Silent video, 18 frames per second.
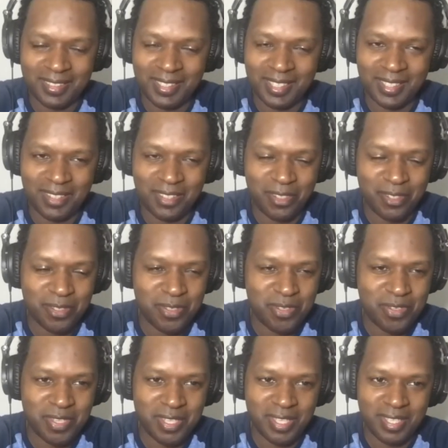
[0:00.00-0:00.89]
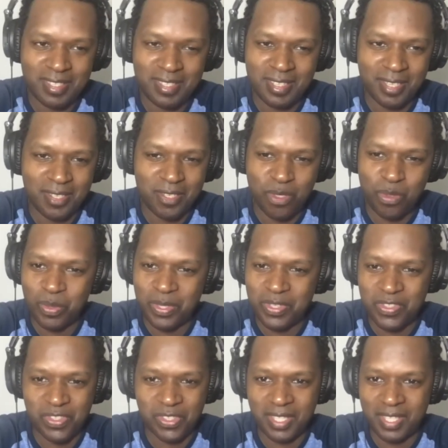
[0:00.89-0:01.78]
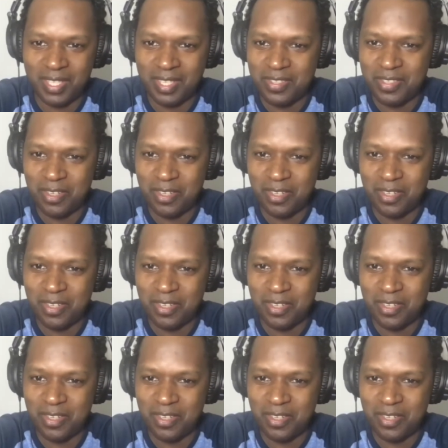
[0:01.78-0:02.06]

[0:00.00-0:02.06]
It's like Swiss cheese.